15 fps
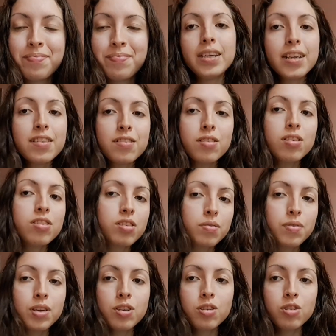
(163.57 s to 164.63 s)
It is not
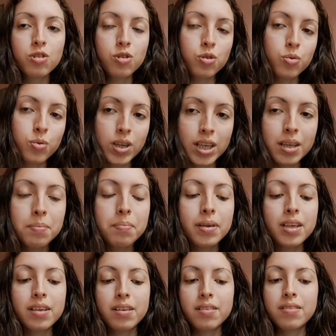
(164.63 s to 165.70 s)
difficult to read
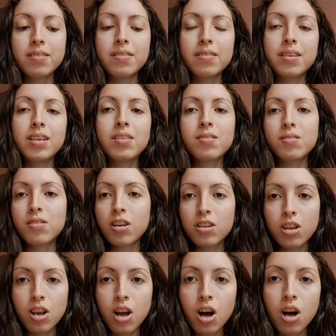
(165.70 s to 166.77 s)
because it's not
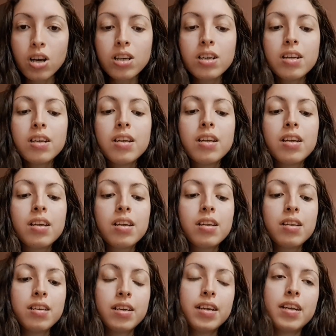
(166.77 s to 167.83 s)
long.
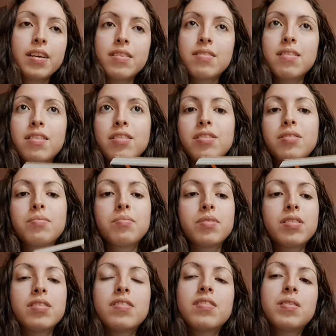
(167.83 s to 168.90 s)
It has
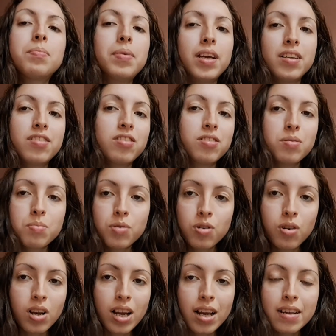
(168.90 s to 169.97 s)
60 pages
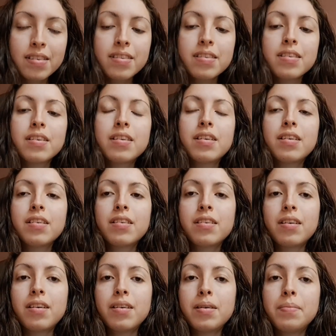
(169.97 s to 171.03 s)
more or less.
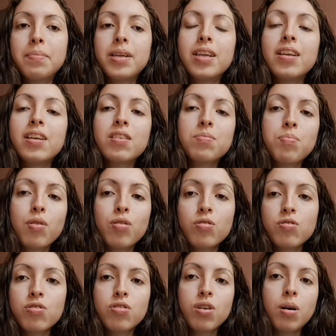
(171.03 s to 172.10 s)
But it
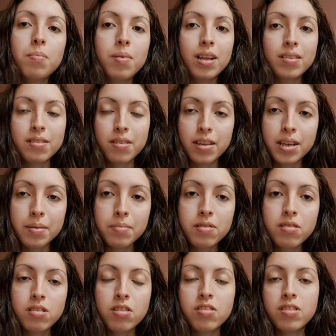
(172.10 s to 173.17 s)
explores complex
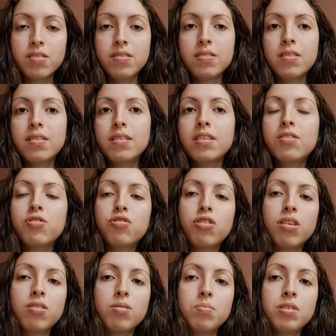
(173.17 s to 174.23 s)
themes such as the
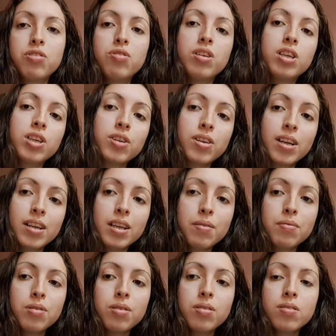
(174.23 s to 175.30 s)
struggle between good and
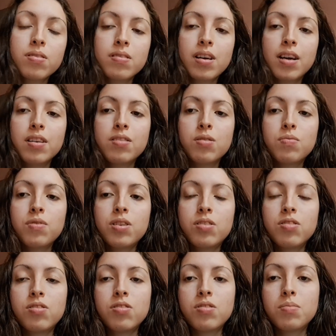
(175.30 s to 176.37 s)
evil, science
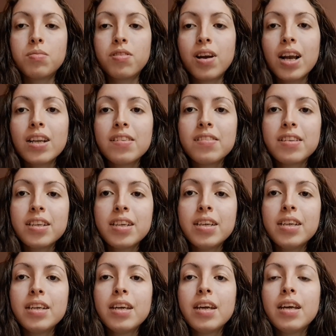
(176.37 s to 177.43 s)
versus
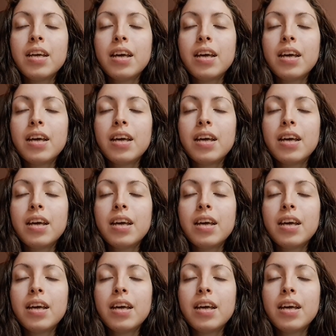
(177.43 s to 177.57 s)
morality,